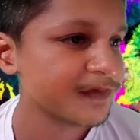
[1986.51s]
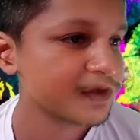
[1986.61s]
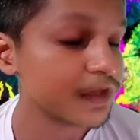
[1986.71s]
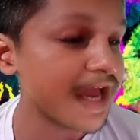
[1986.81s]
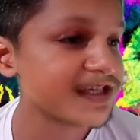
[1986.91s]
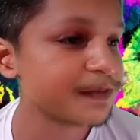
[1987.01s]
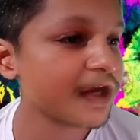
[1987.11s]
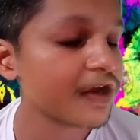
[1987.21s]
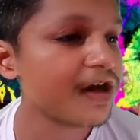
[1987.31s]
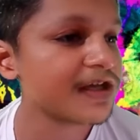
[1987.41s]
So that's
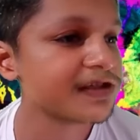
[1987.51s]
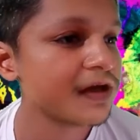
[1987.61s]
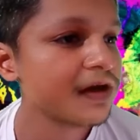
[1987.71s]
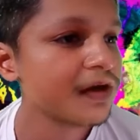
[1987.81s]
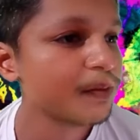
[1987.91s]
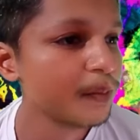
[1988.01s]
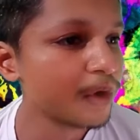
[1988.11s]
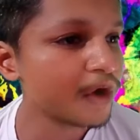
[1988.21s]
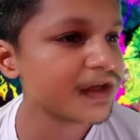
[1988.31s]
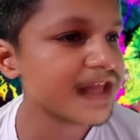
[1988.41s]
because
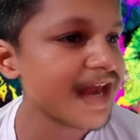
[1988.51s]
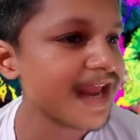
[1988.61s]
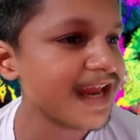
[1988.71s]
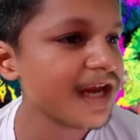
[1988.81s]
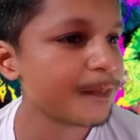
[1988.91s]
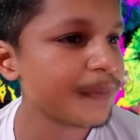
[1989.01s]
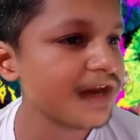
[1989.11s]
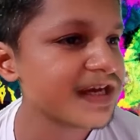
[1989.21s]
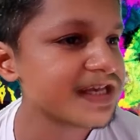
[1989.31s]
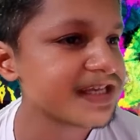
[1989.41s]
more than any
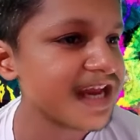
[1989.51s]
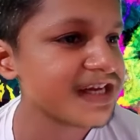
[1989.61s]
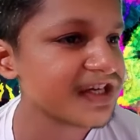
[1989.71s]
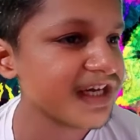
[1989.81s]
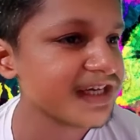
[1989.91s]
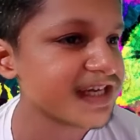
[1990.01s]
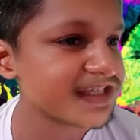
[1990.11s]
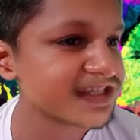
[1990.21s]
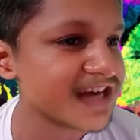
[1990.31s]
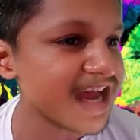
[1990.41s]
previous entries,
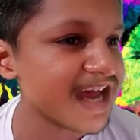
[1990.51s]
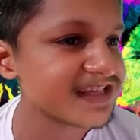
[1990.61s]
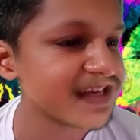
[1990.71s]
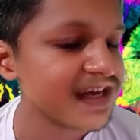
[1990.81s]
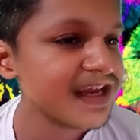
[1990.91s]
it does